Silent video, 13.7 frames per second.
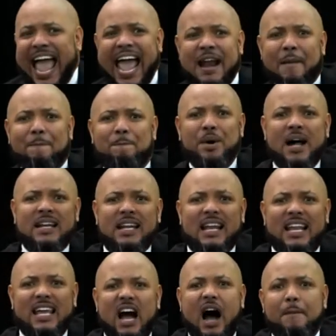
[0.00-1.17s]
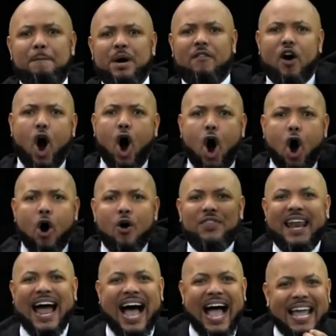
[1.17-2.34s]
and abundantly above all that
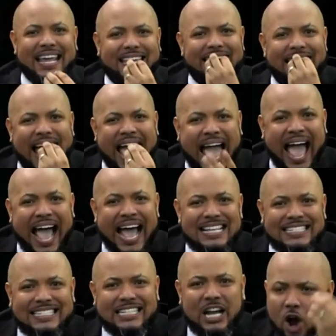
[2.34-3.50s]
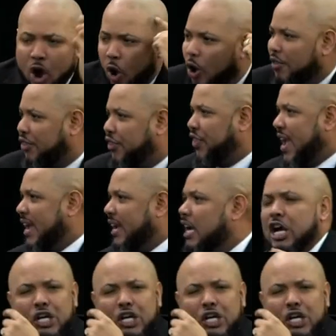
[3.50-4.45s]
I can ask or think.